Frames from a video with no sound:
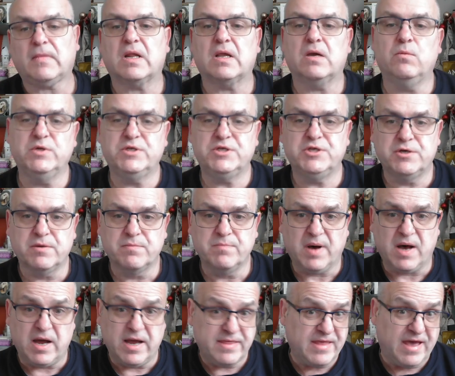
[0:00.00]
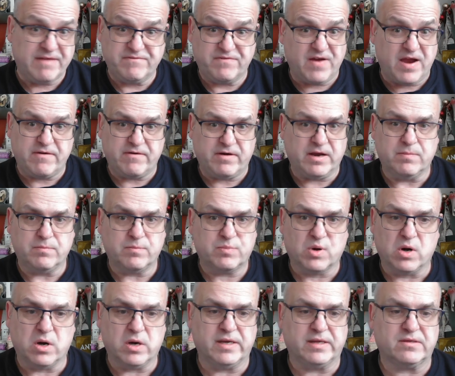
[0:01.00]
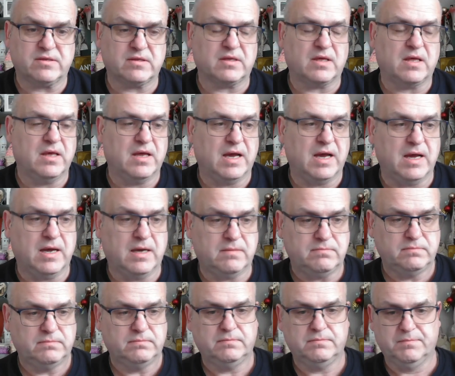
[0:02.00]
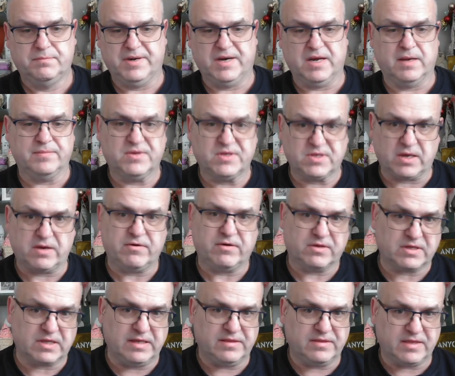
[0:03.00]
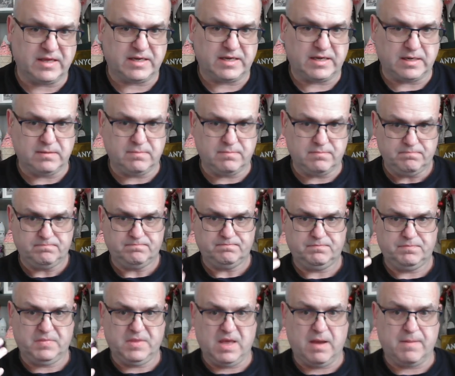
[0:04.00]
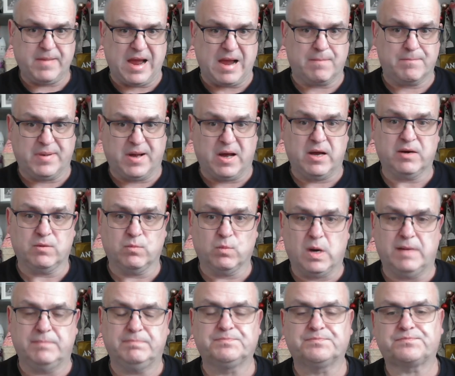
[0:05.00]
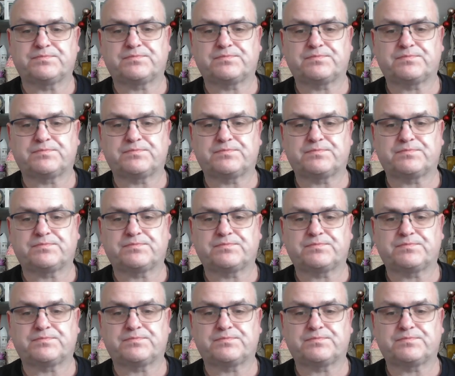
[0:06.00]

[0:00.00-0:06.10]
which you can buy, and they vary in price, but I'm seriously thinking about buying one.